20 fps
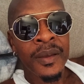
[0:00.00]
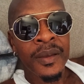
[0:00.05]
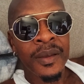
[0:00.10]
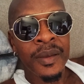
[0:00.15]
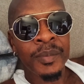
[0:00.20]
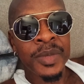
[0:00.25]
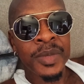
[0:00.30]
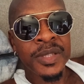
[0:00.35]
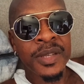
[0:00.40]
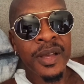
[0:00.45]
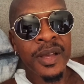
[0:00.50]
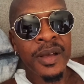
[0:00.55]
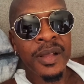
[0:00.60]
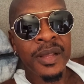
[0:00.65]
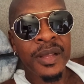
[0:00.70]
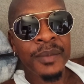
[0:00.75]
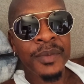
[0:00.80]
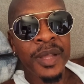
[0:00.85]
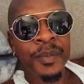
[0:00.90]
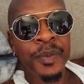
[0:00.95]
I saw
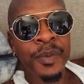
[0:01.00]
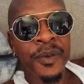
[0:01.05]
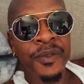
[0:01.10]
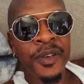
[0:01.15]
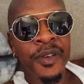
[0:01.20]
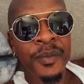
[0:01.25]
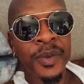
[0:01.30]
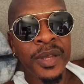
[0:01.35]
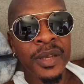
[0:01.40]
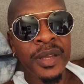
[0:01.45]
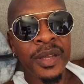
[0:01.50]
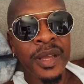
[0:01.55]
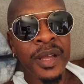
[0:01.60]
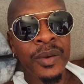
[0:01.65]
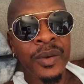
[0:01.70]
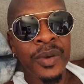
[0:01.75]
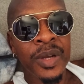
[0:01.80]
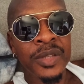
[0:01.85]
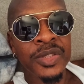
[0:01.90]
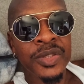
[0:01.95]
I'm not performing at the
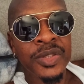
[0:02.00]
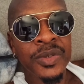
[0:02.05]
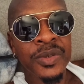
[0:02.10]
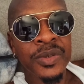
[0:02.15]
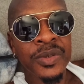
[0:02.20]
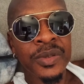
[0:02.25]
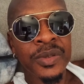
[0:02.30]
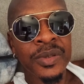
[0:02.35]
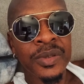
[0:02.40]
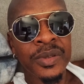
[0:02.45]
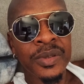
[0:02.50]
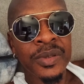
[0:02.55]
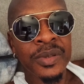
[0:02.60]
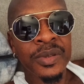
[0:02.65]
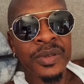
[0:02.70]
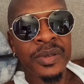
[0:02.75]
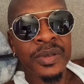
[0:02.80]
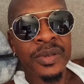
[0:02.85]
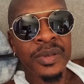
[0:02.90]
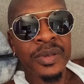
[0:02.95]
award show.
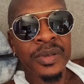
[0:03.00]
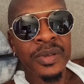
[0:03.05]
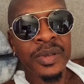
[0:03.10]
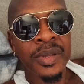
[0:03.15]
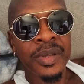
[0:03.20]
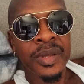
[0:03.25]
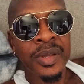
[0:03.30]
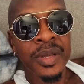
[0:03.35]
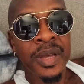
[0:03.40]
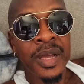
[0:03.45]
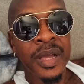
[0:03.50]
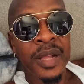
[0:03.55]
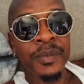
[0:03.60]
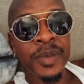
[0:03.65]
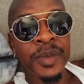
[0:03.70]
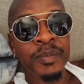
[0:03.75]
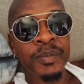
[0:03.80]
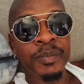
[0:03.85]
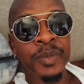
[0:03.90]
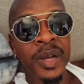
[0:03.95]
I'll be
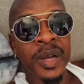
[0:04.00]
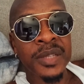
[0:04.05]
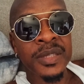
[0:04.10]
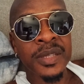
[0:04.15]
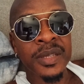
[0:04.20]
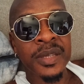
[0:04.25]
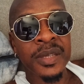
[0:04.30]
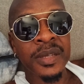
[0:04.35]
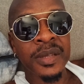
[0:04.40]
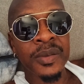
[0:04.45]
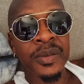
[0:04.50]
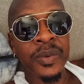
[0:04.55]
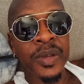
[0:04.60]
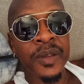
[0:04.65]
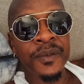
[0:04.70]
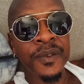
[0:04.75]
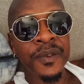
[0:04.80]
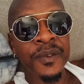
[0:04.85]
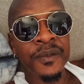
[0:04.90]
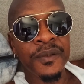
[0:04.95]
in Boston on the
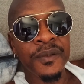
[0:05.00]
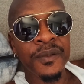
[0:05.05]
25th.